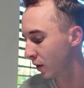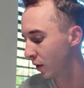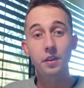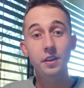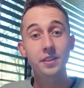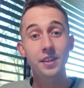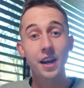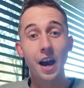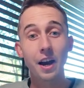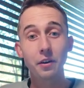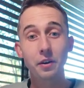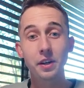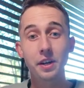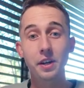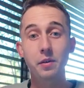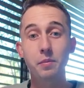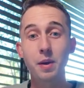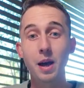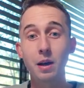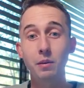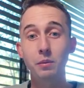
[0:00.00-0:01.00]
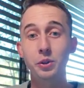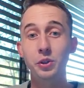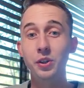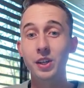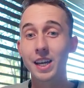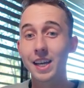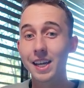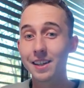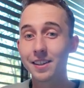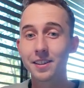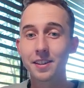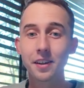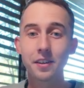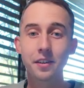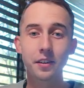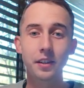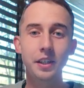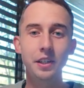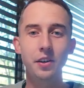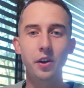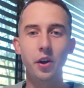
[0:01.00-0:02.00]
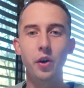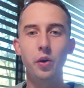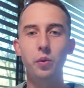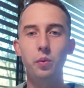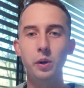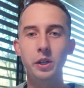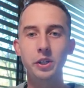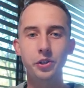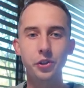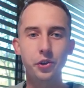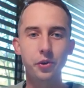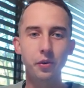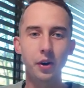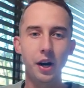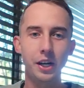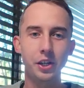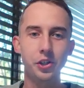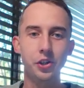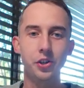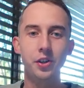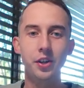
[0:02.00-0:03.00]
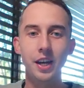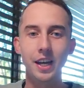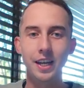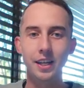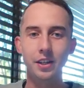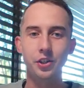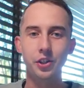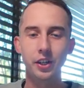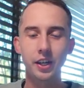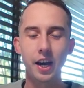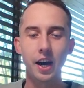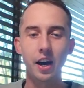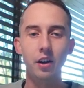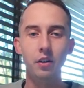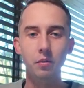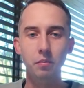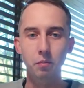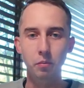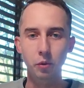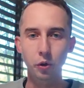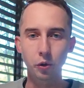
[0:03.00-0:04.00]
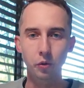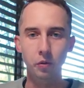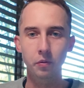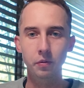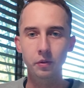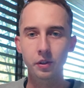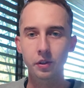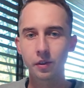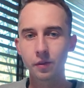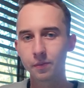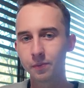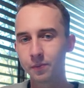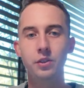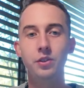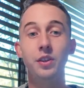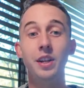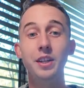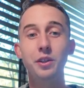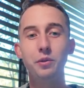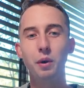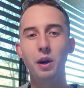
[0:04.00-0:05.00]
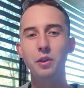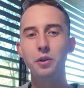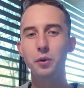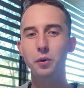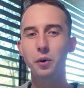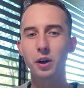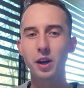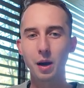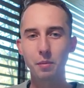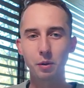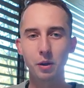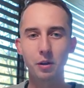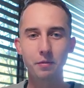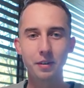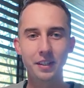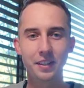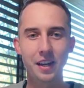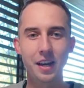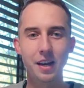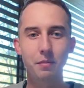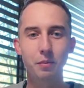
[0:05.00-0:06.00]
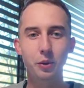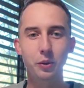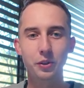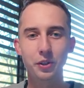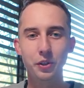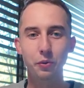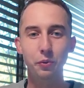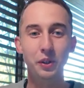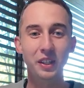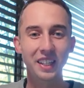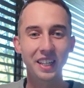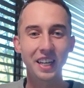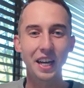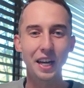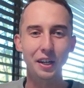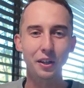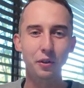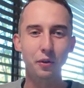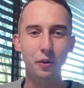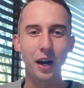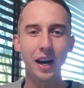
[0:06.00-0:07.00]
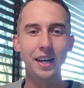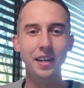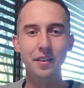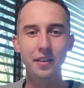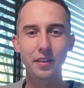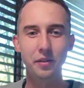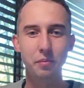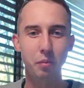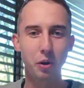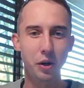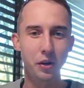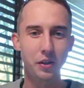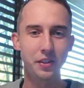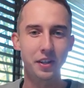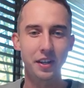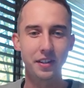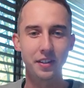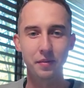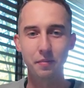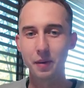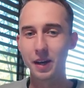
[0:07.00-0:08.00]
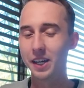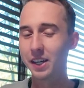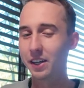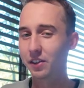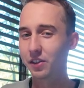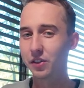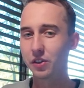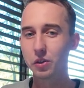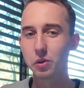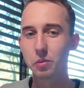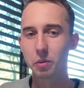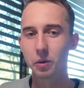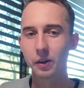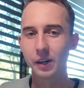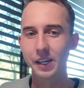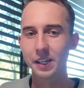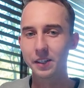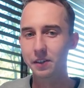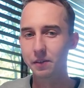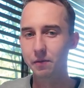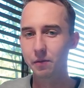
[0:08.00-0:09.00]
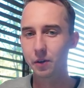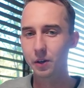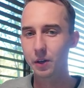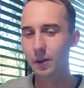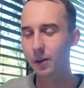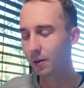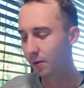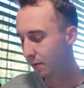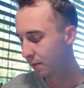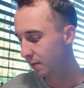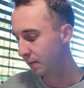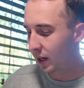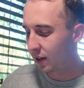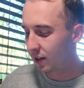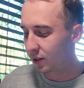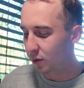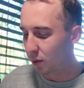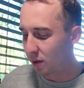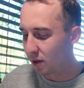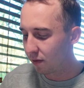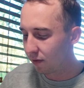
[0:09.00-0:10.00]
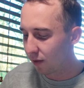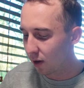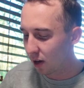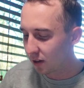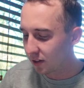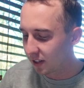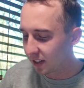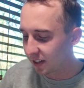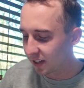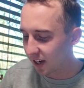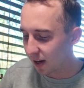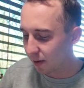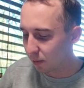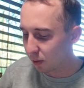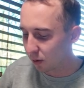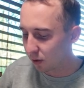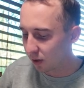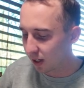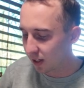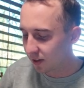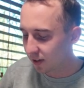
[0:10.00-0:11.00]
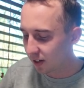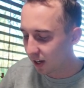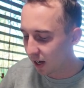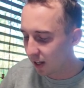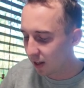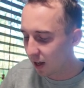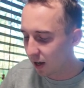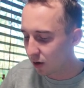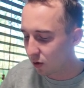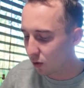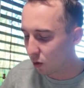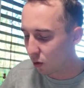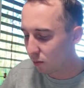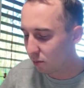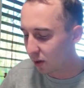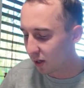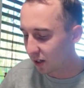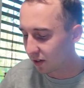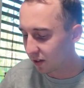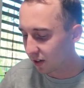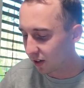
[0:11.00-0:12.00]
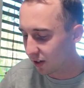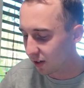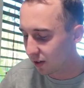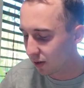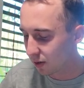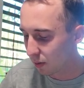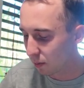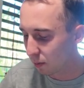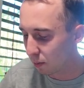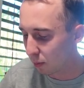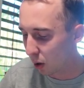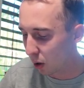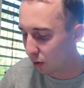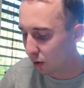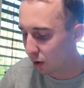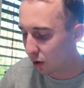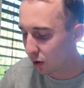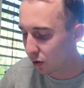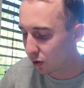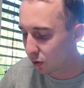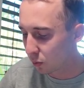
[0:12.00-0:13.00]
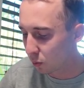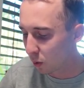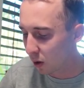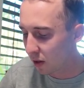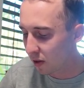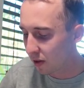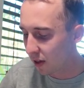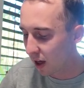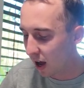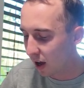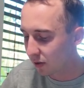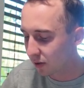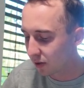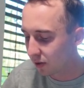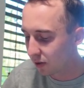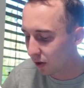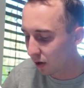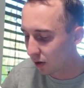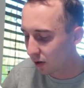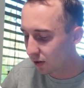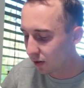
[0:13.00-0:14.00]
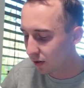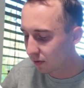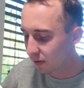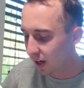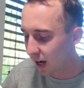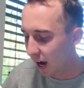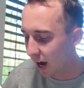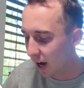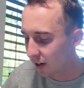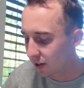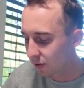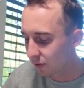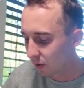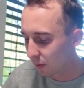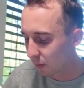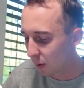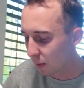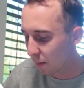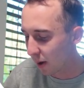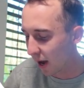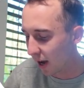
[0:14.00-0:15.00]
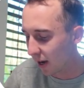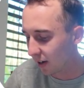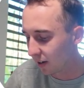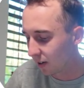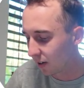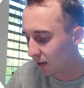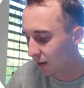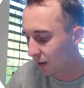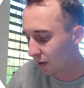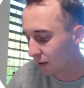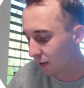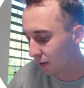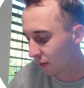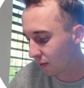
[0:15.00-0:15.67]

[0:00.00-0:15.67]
This acronym helps you instantly know which direction each account moves. So let's run through a couple of examples to really ingrain this process and make it super easy for you. So in the first example, let's say that your business borrows $1,000 of cash from the bank.